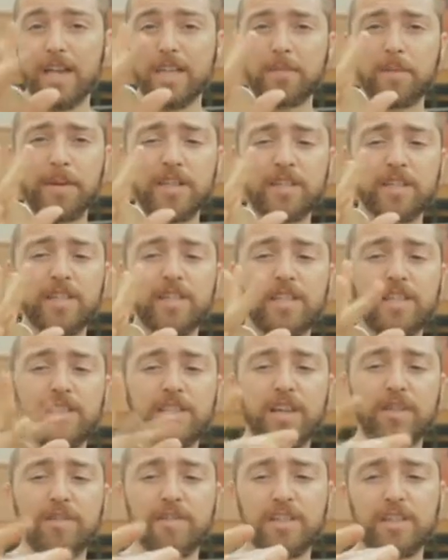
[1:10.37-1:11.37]
especially this
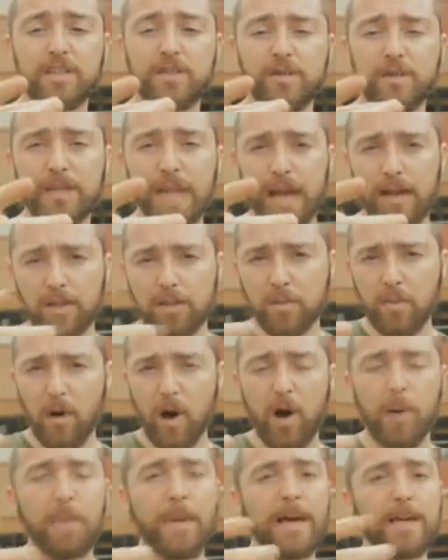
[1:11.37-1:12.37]
stuff into downs
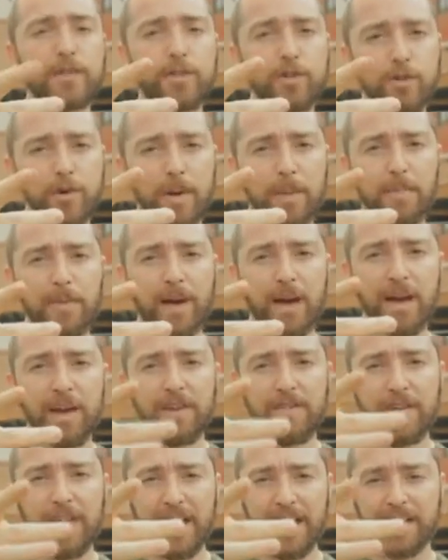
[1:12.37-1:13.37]
palm, edge grip
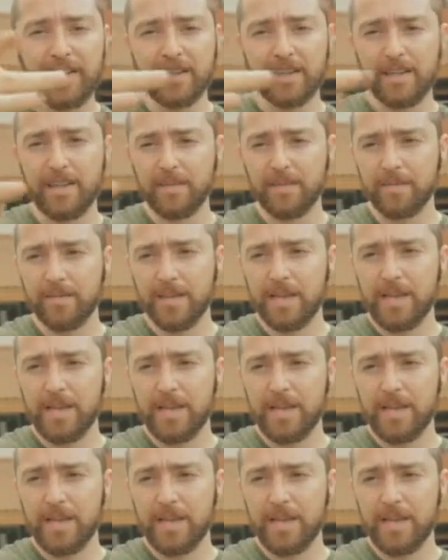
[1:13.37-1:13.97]
kind of handling.